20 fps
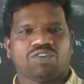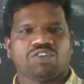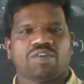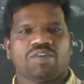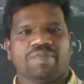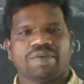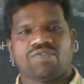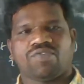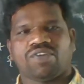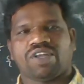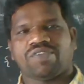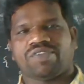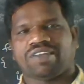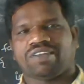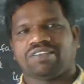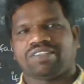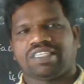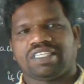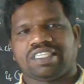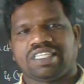topic while you are
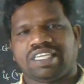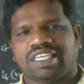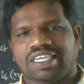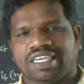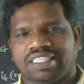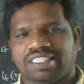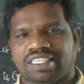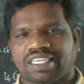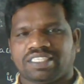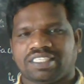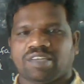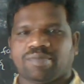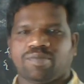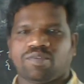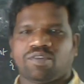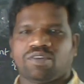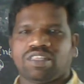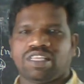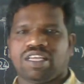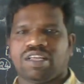using the discuss
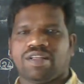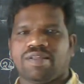about the